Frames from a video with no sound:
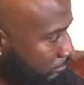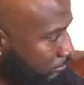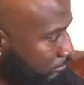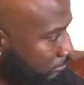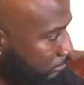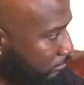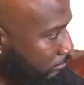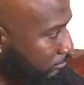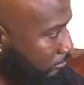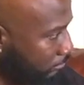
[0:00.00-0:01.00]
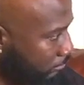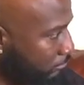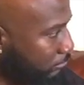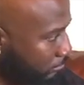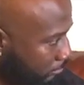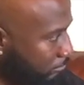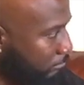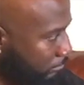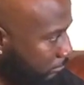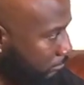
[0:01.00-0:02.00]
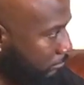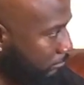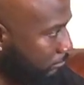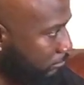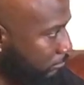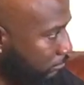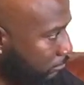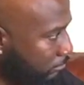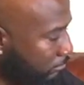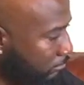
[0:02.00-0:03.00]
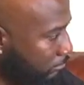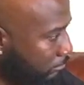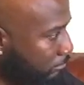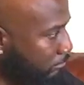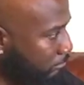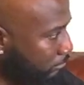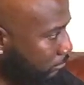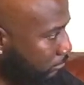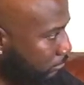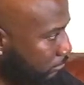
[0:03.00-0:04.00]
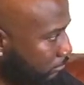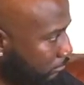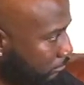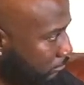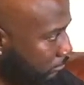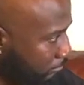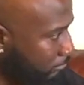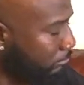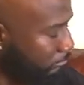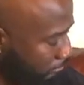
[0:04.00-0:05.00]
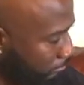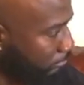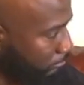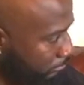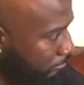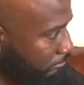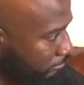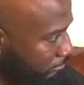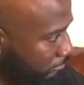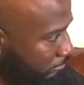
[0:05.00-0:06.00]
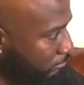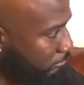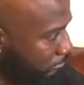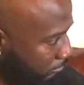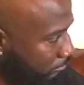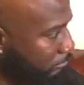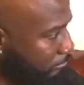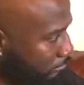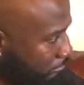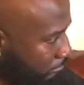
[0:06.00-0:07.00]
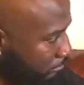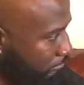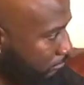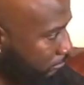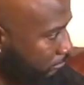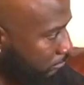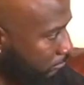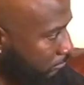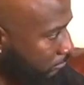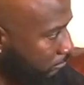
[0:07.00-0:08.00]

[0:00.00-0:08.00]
This person isn't speaking.